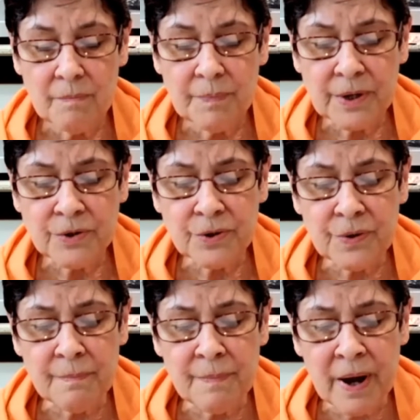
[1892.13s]
Picture
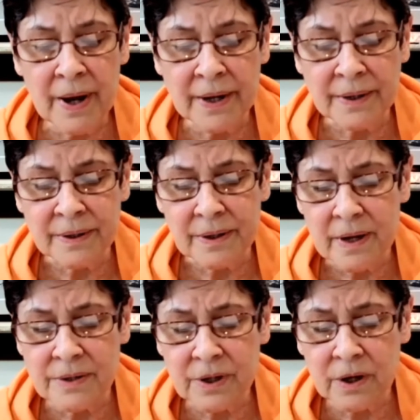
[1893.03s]
the mind
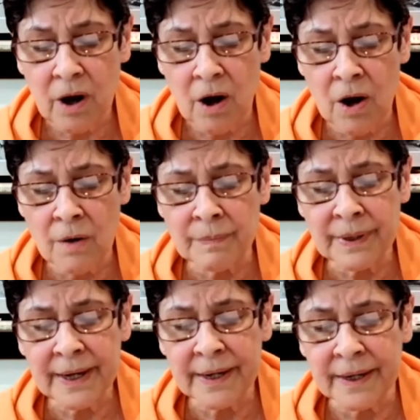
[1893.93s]
as a calm
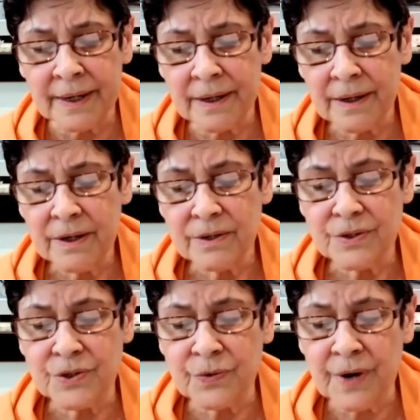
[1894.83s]
lake
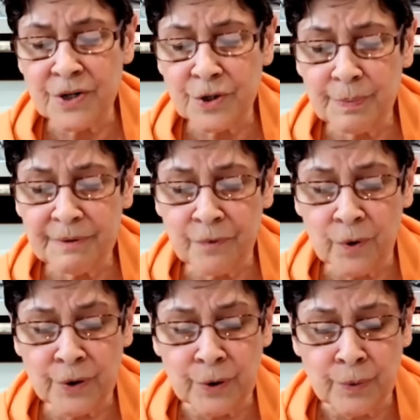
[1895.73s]
stretched
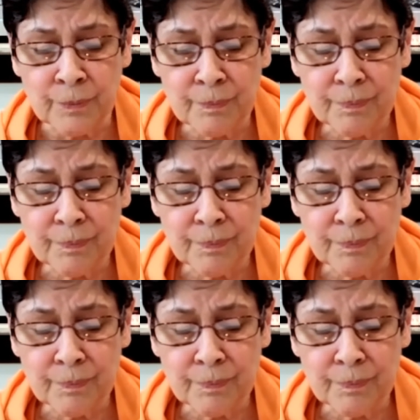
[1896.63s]
before you.